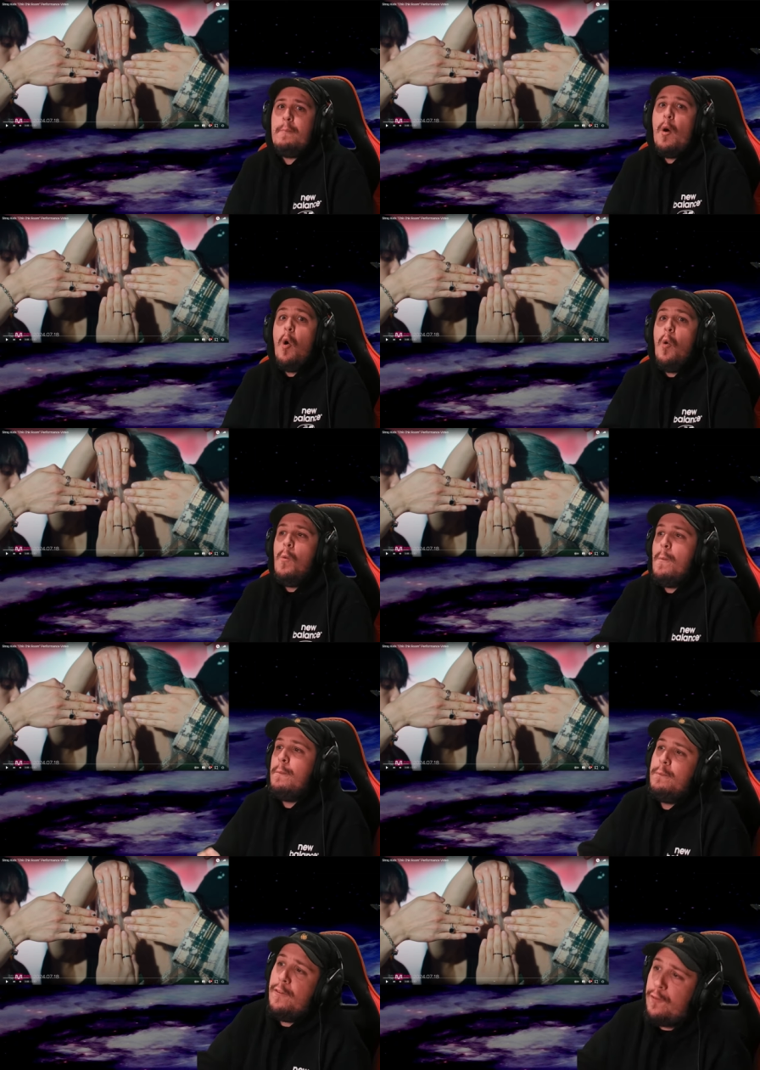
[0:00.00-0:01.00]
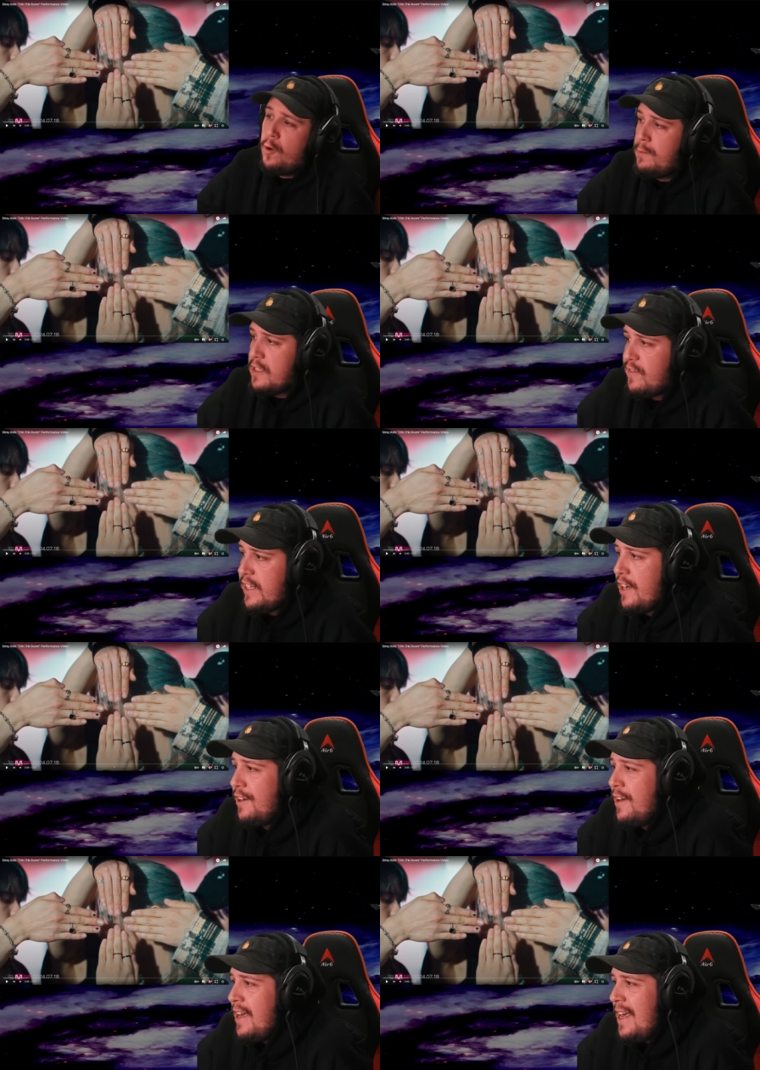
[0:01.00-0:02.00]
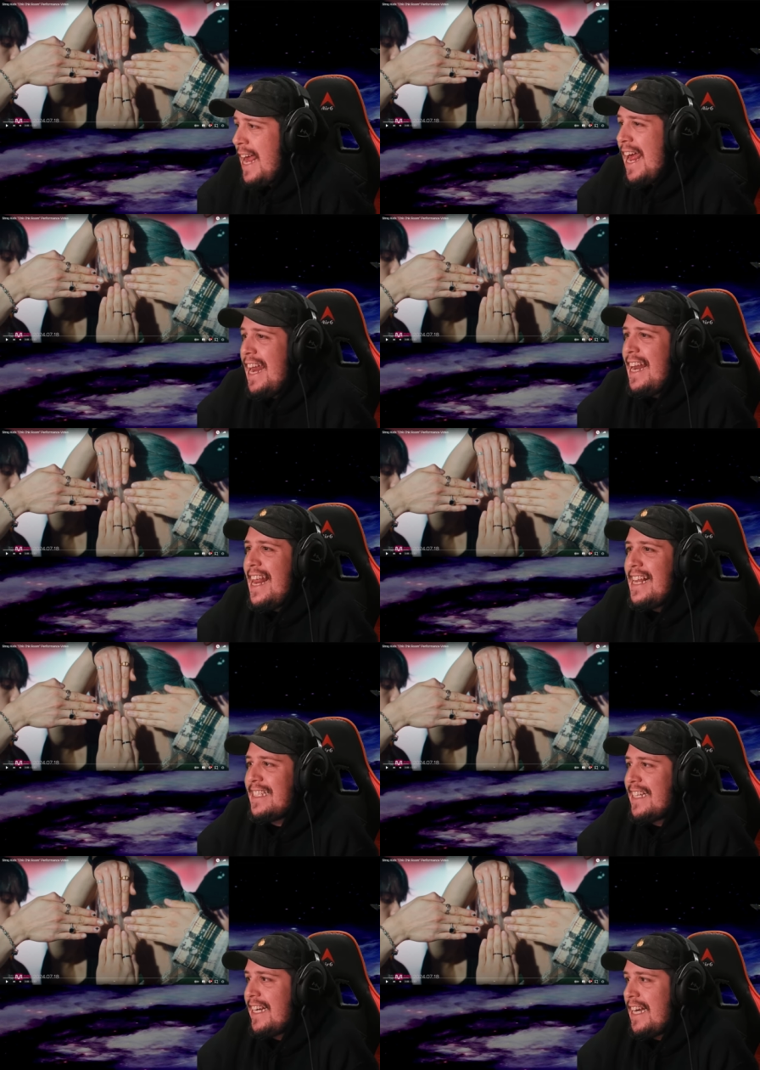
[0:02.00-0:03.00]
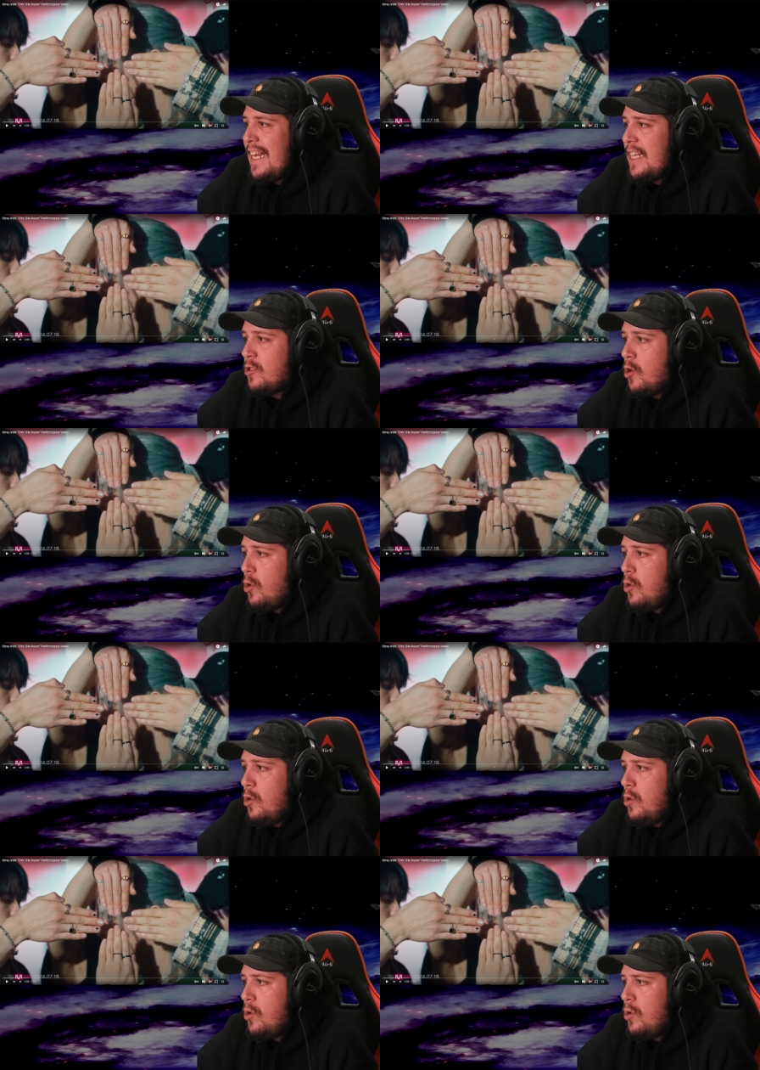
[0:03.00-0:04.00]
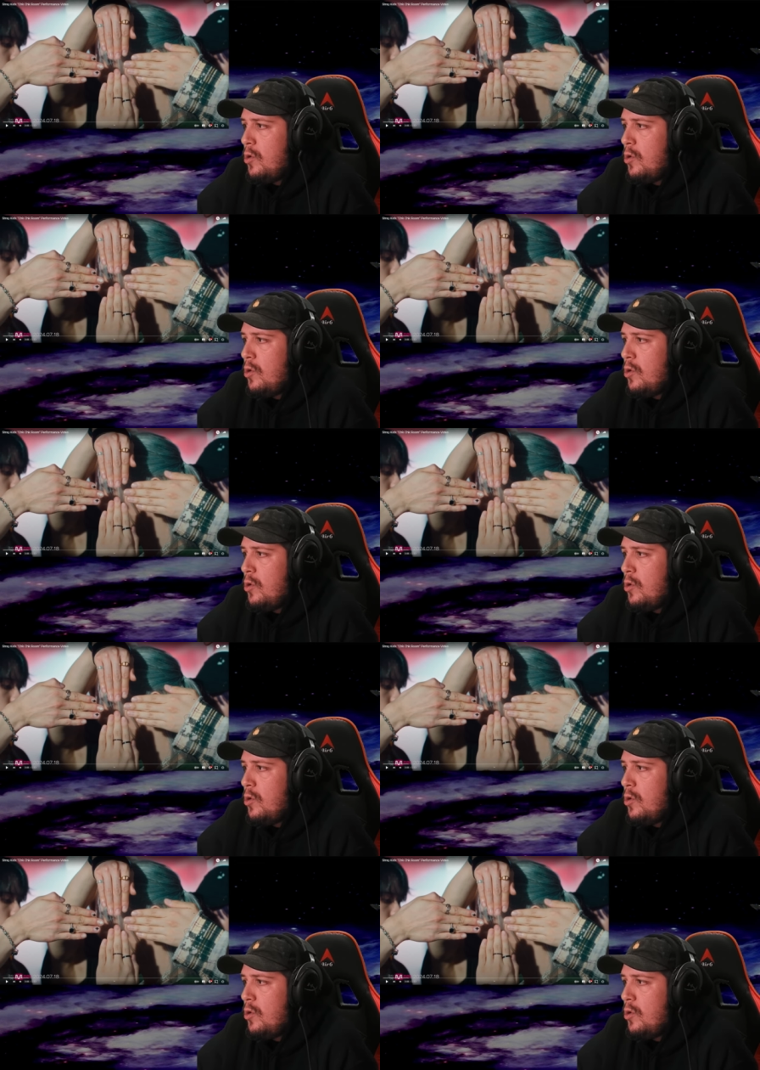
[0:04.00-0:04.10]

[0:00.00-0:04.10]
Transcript: Boom performance video. Let's get it, let's go.